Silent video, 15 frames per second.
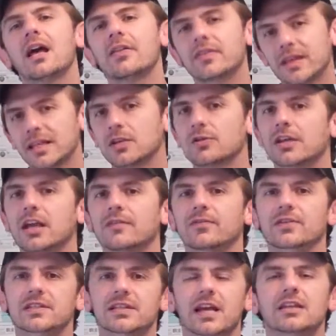Thank you again
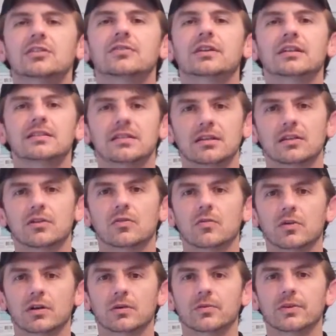for saying you would continue to
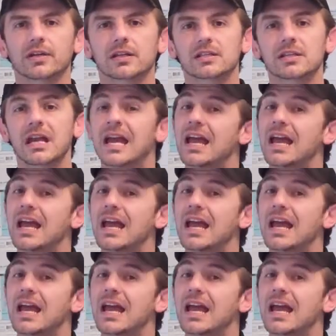work with us.